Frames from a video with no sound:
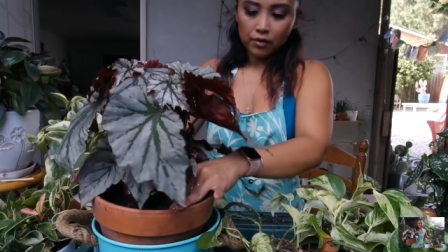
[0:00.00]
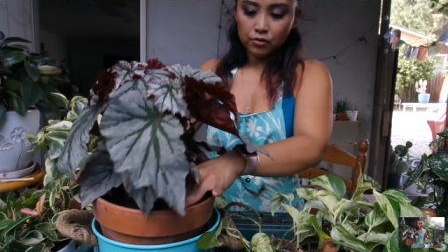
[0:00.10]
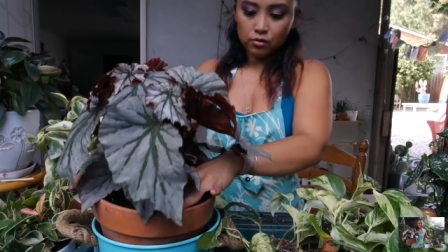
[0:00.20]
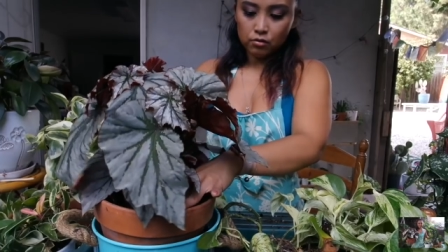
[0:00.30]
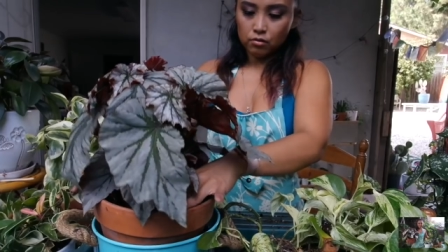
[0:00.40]

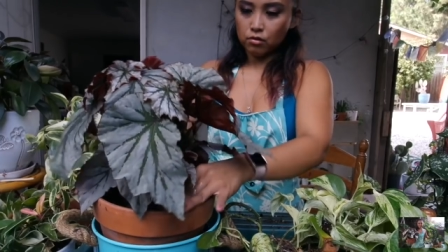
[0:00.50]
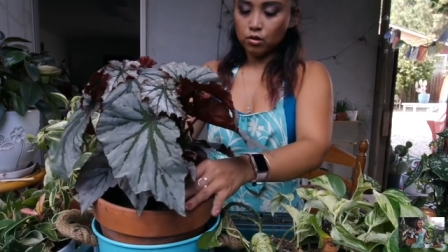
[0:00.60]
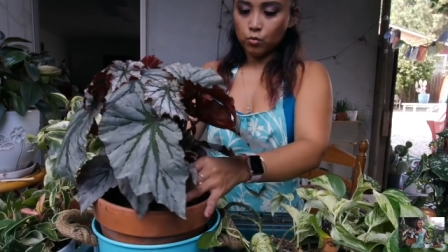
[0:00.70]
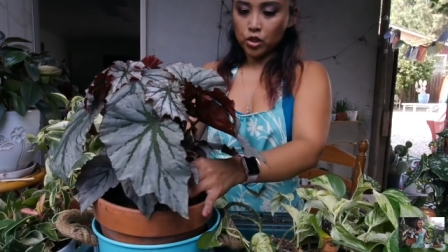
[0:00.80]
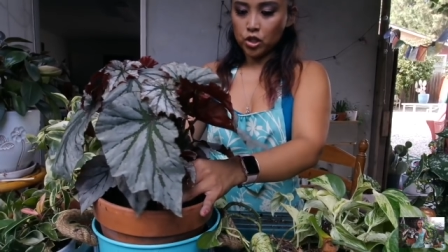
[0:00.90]
have to
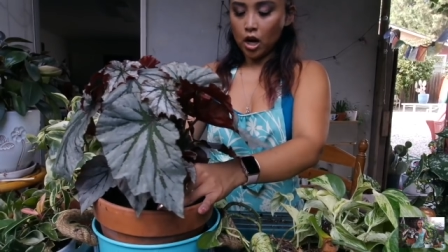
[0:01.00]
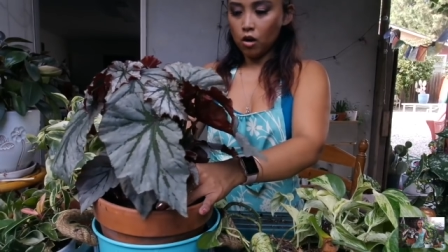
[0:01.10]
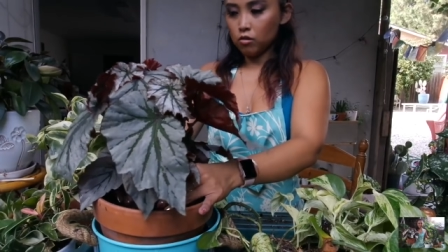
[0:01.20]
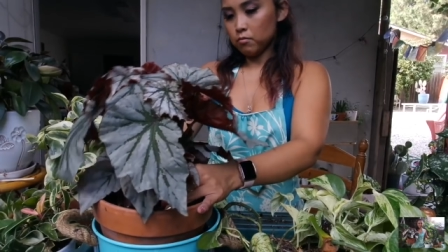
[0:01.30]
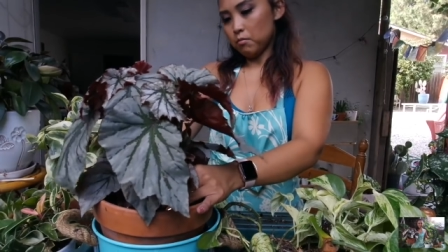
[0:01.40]
switch
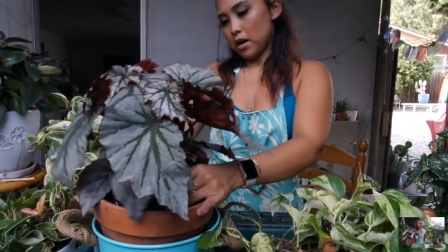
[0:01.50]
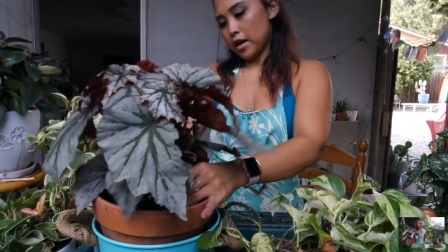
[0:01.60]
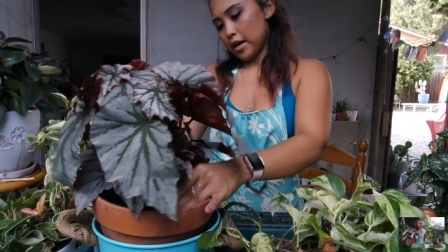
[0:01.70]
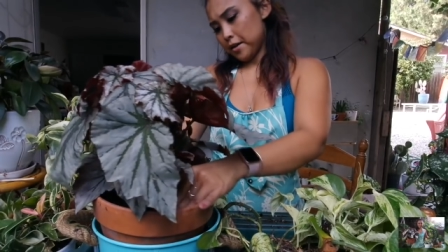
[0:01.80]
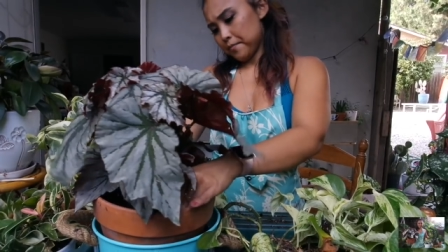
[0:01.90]
out
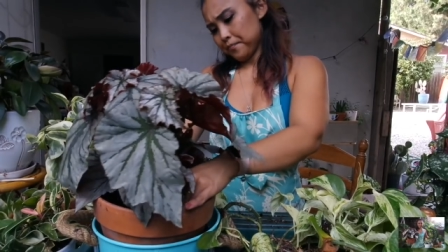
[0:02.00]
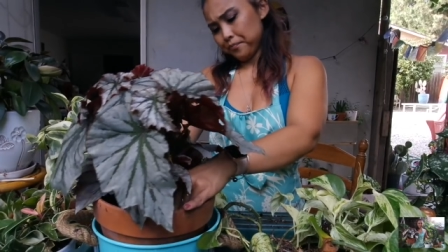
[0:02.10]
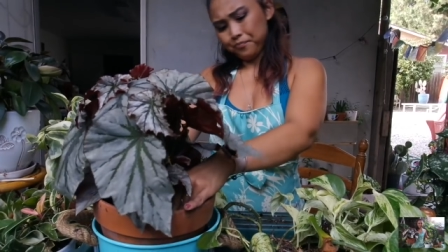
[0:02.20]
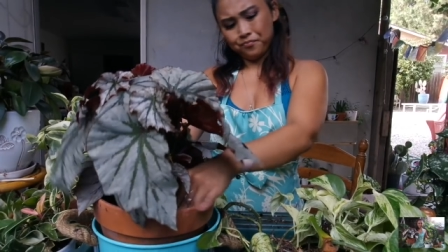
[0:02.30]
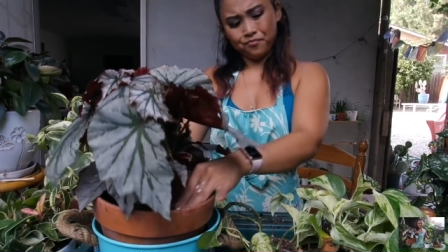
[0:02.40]
my
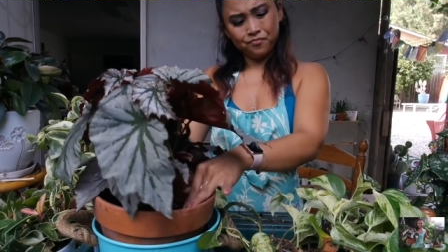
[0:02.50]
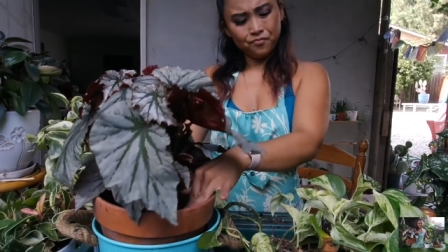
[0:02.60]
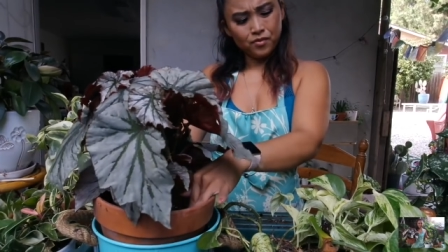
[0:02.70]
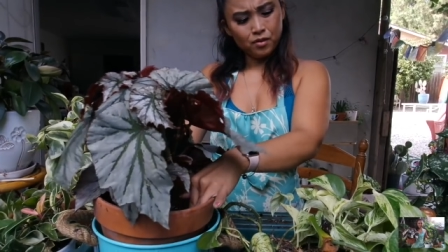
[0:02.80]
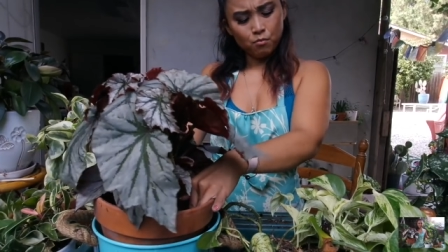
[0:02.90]

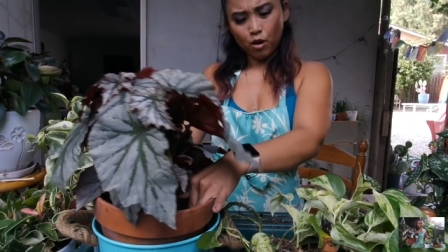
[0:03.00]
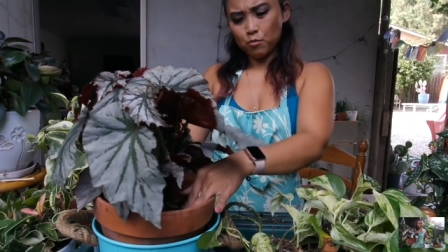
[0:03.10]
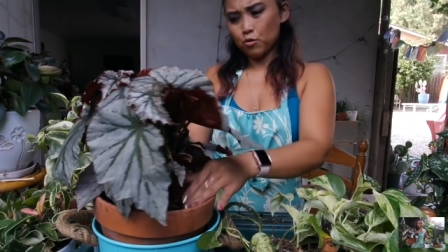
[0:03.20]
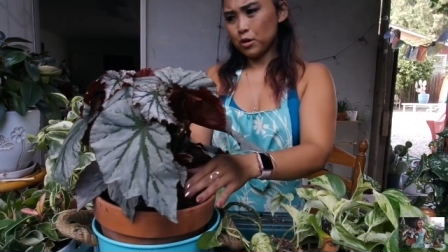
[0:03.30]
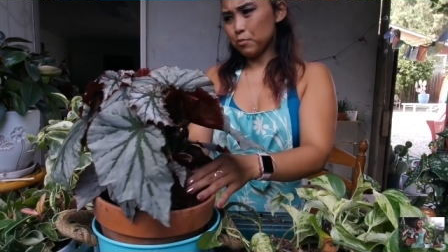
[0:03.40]

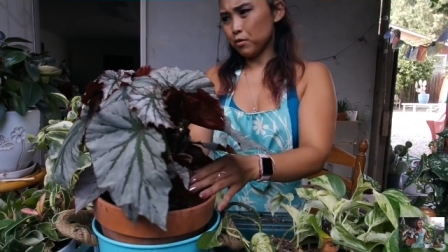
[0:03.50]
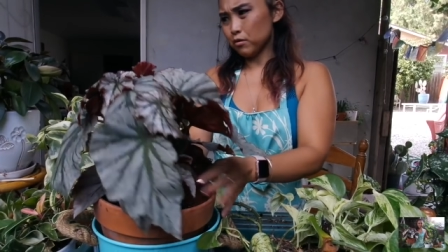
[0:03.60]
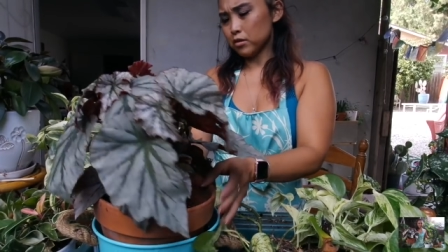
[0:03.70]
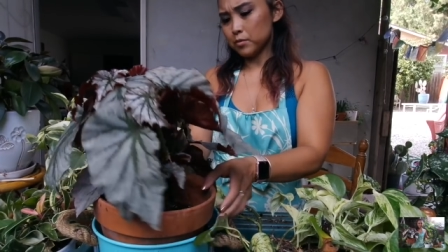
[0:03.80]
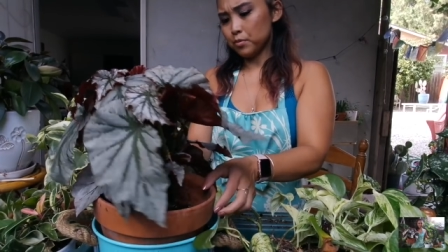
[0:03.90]
marble queen
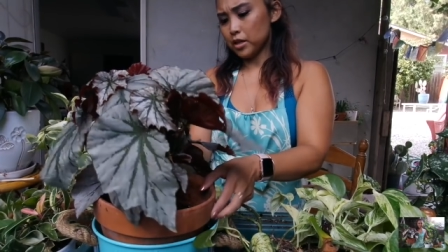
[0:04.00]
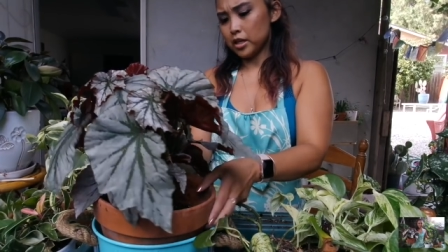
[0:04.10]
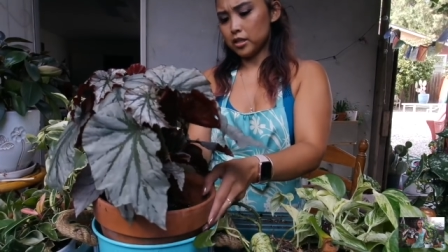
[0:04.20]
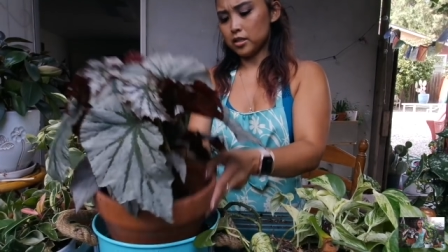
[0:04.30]
Pothos and put it in